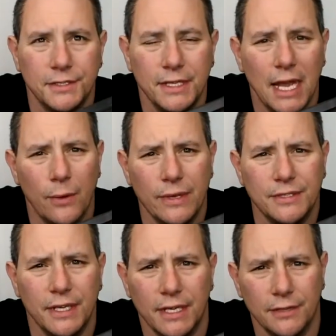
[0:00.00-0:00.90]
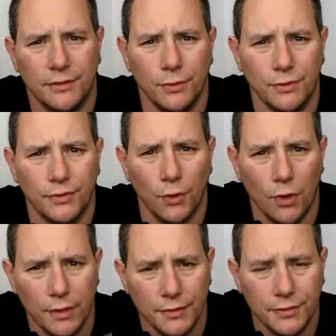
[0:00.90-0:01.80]
see how easy it is to
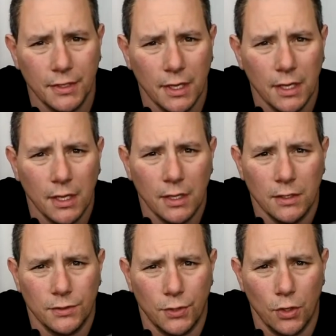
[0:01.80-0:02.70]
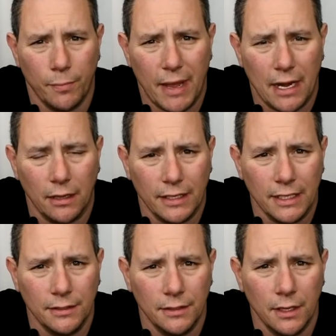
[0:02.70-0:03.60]
install this solar panel
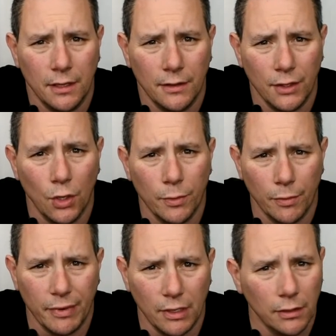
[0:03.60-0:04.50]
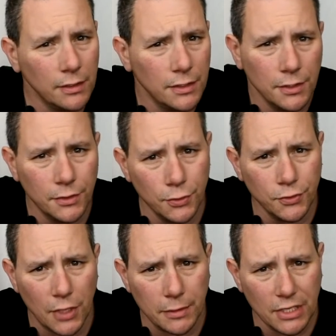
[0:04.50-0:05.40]
in the automobile. Two
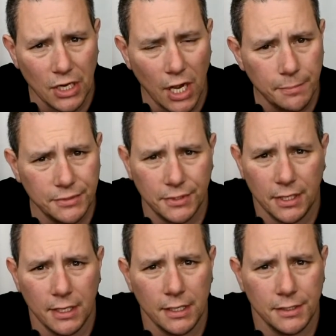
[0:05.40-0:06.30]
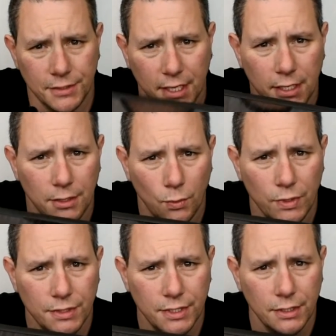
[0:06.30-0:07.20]
suction cups, stick it on the
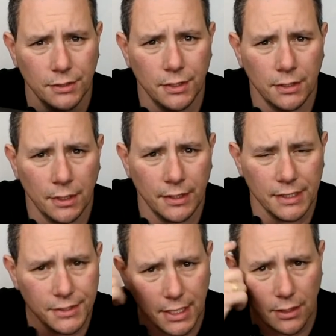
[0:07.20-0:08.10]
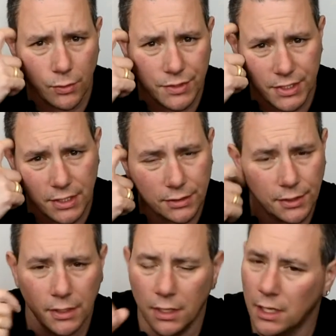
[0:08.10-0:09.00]
windshield, on the inside of the
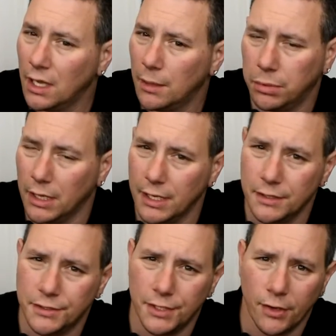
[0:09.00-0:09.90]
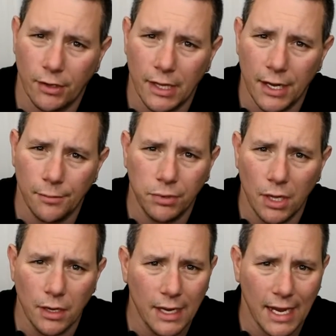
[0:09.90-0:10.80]
windshield, plug in the cigarette lighter
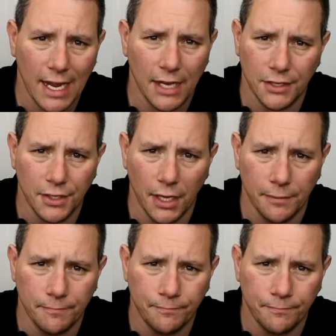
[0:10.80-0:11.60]
plug, and you're done.